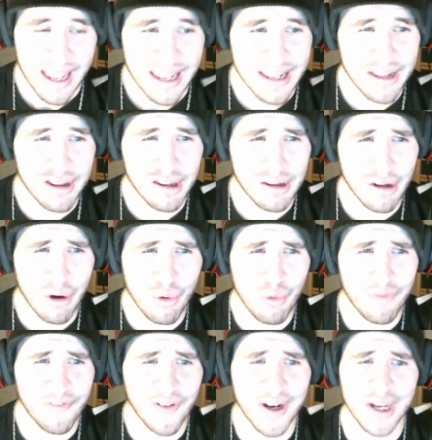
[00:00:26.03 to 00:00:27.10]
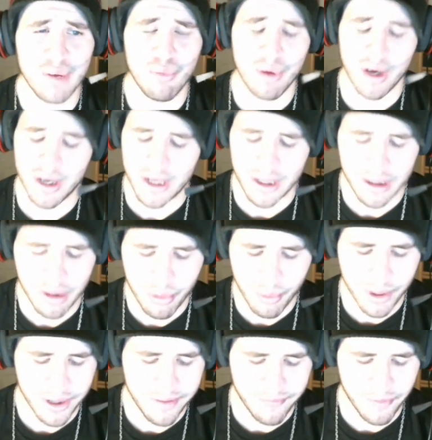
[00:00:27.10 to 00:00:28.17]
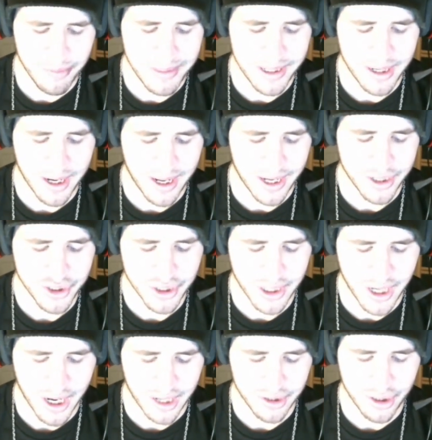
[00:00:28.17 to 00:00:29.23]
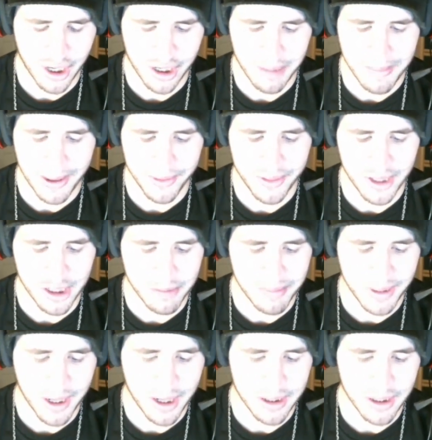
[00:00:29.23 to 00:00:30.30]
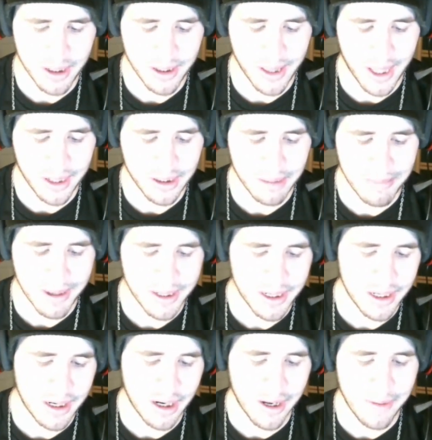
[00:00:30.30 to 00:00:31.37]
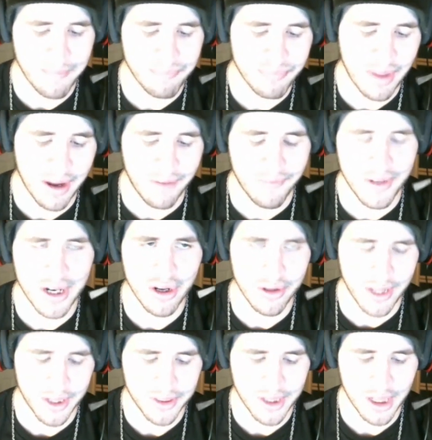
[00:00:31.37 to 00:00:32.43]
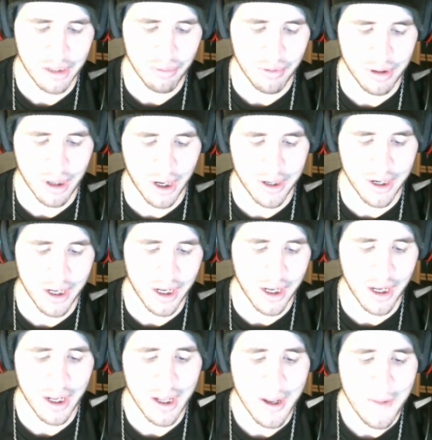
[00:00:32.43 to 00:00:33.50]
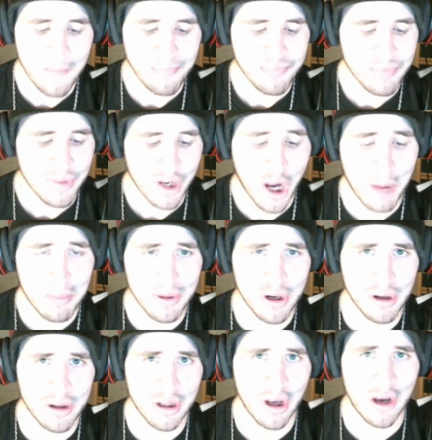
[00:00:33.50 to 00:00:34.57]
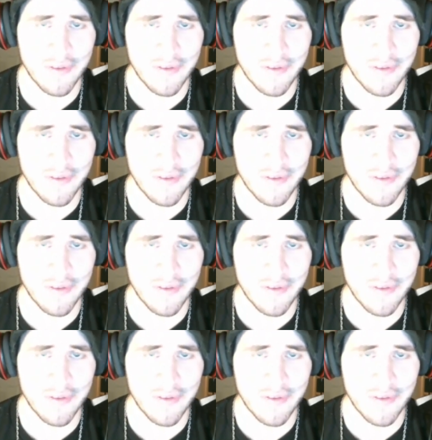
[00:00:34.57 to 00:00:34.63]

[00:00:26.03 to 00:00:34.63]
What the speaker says: it's so freaking weird. It's so weird for me to actually talk about this because last time I did a video like this was on a couple years ago.